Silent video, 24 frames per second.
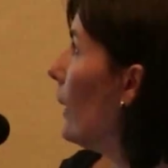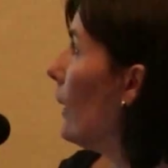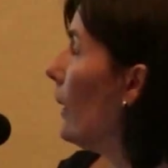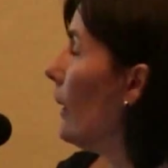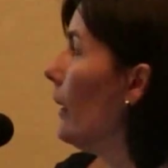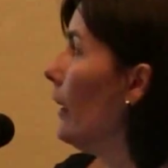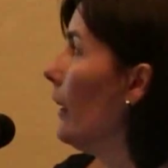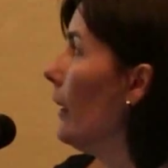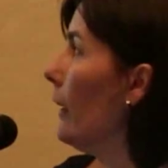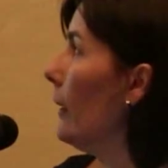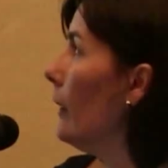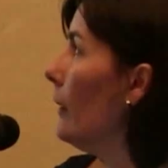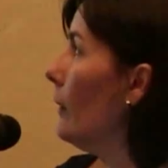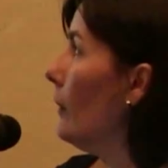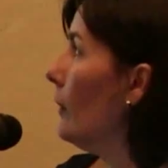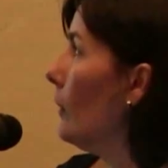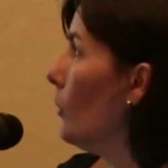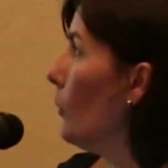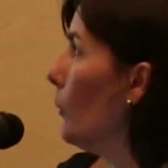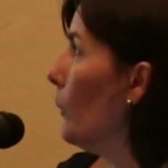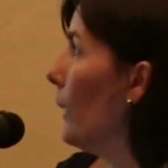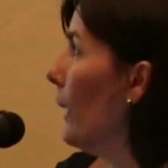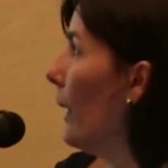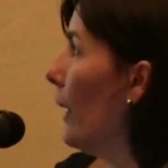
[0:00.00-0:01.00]
Here
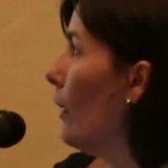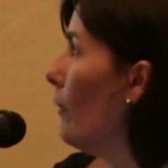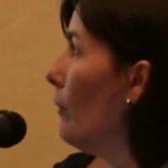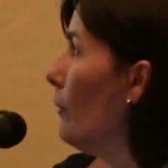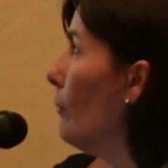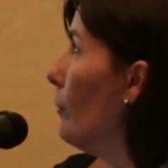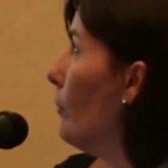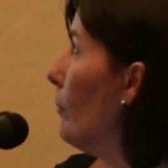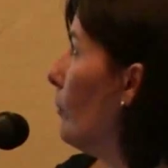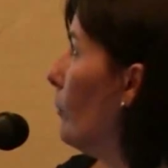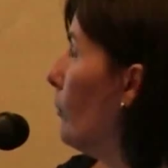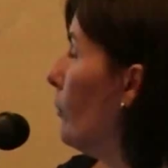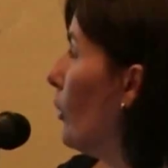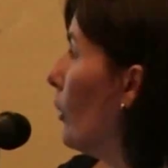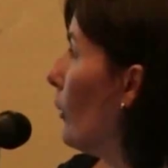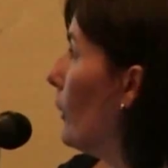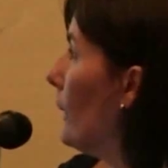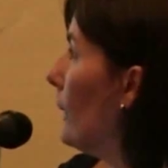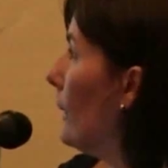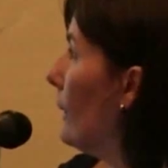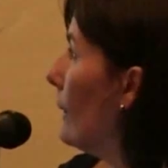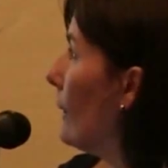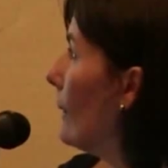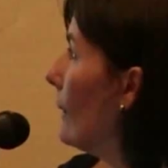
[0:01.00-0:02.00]
we have, for
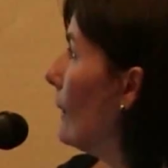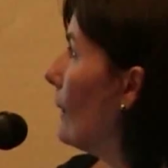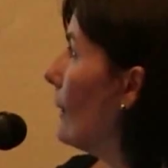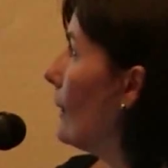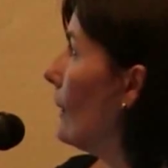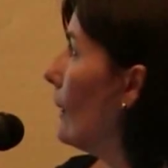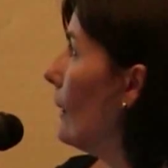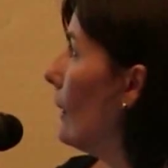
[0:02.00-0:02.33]
instance,